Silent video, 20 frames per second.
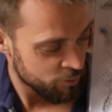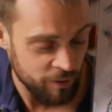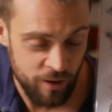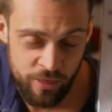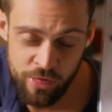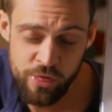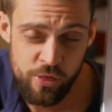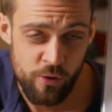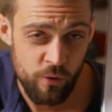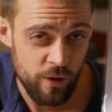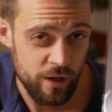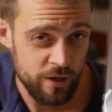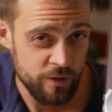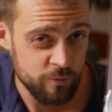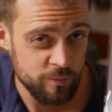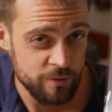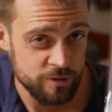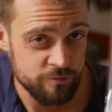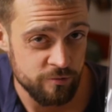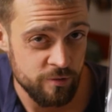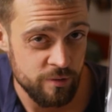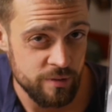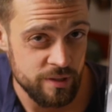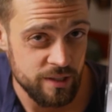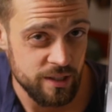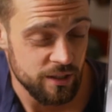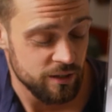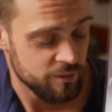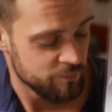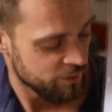I thought I'd almost ruined
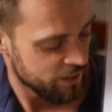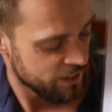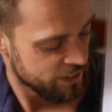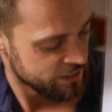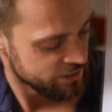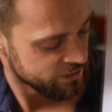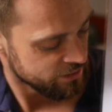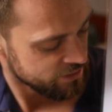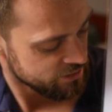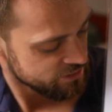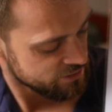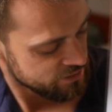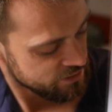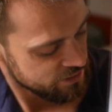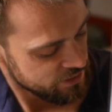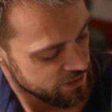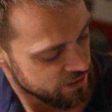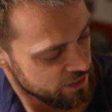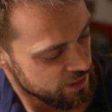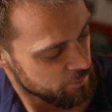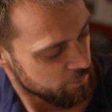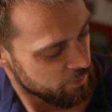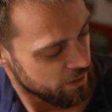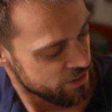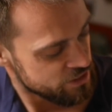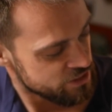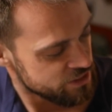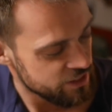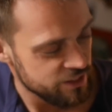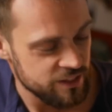it by adding this, but
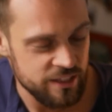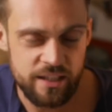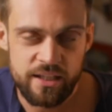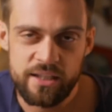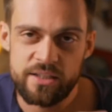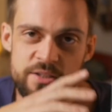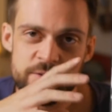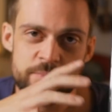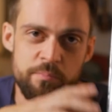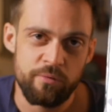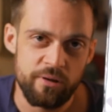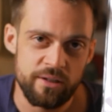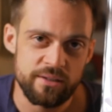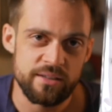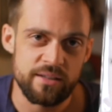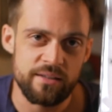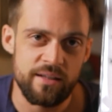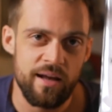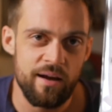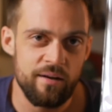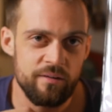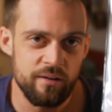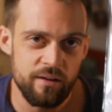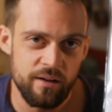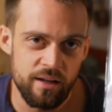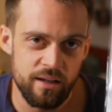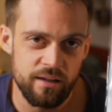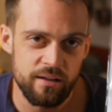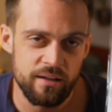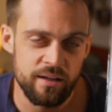actually I think it just brings it down and
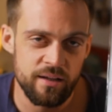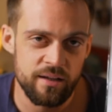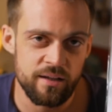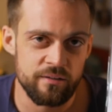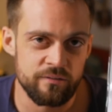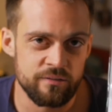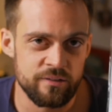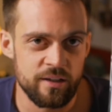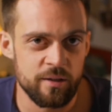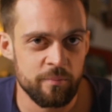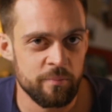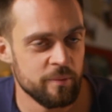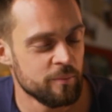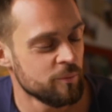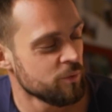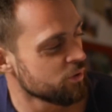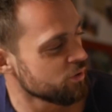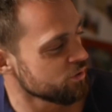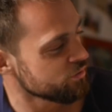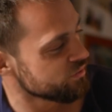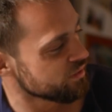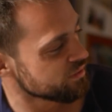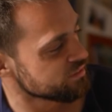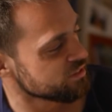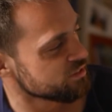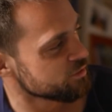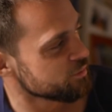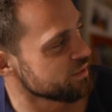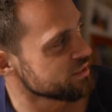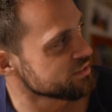it gives it a bit more context.
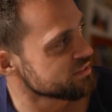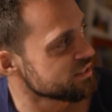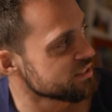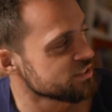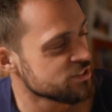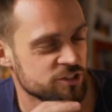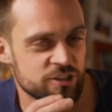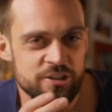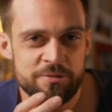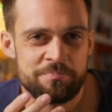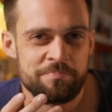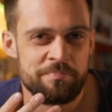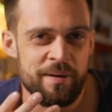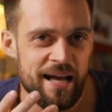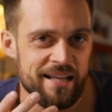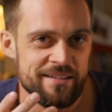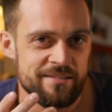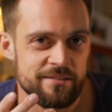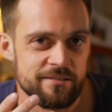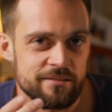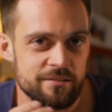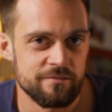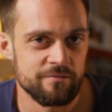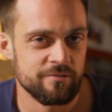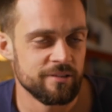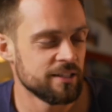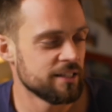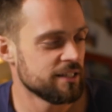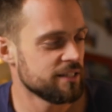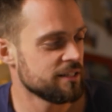Otherwise it is just pattern,
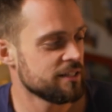really.